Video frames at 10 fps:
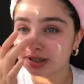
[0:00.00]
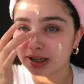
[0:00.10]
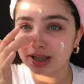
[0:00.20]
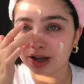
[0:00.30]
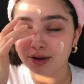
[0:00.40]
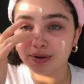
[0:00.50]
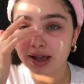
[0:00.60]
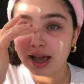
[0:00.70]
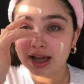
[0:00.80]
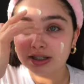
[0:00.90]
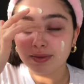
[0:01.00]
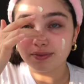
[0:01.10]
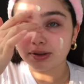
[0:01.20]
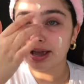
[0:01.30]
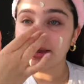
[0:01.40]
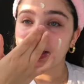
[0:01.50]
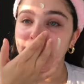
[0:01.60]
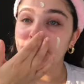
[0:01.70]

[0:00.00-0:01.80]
And like other people, some people like it.